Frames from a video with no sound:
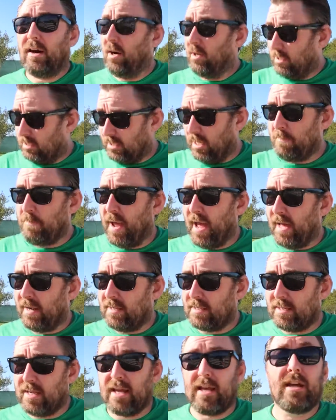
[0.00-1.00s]
St.
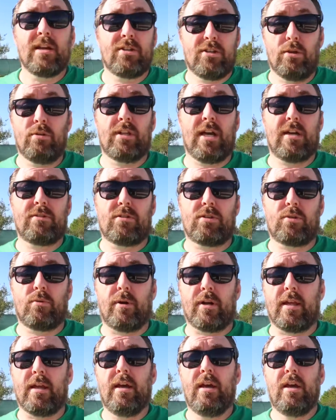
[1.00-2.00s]
Patty's Day
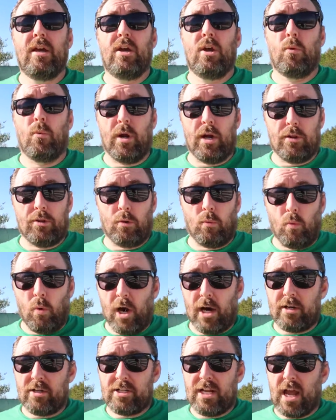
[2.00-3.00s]
2020, where the
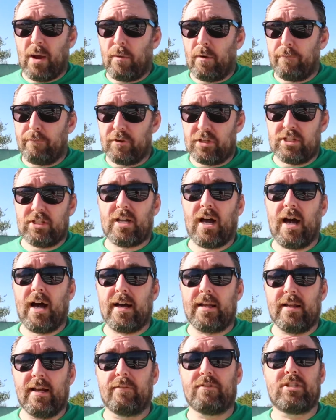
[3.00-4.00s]
water tower
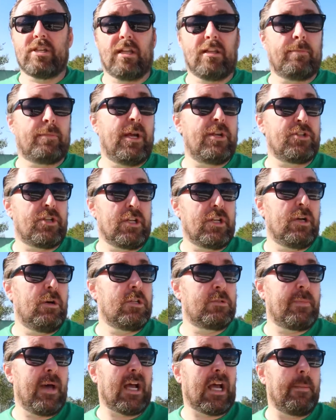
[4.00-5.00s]
facade celebration
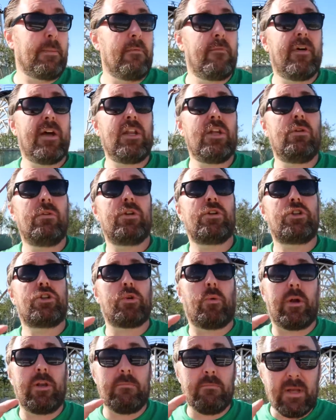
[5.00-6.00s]
goes back up. I'm inviting you to
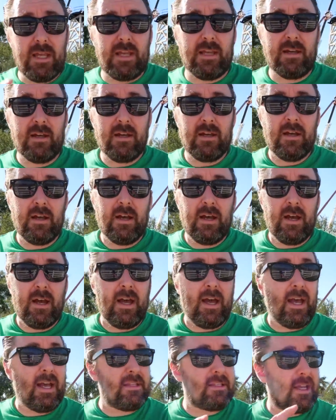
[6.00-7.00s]
join me
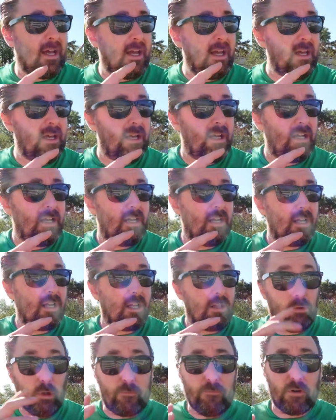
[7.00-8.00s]
as I
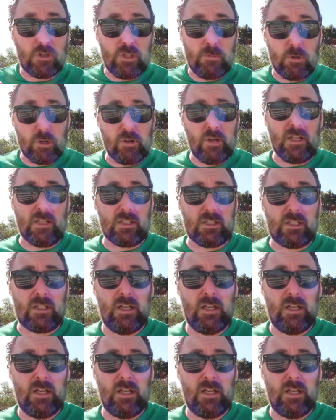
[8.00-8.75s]
look for some treats.